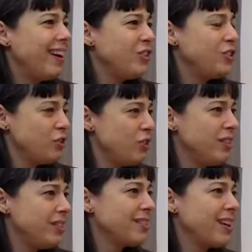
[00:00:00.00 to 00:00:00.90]
I just
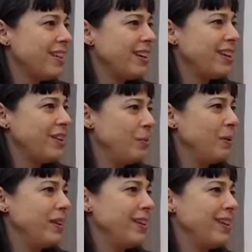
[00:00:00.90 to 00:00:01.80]
treated this guy like a
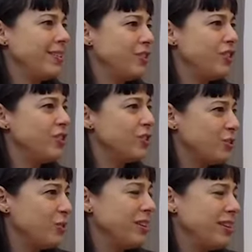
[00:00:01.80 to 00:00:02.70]
human and she
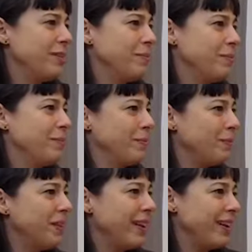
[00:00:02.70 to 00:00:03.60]
just treated him
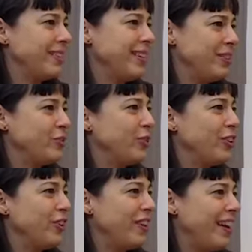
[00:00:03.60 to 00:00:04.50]
like a
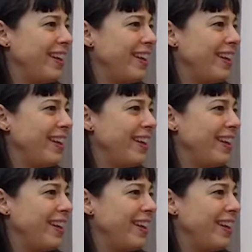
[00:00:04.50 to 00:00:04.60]
danger.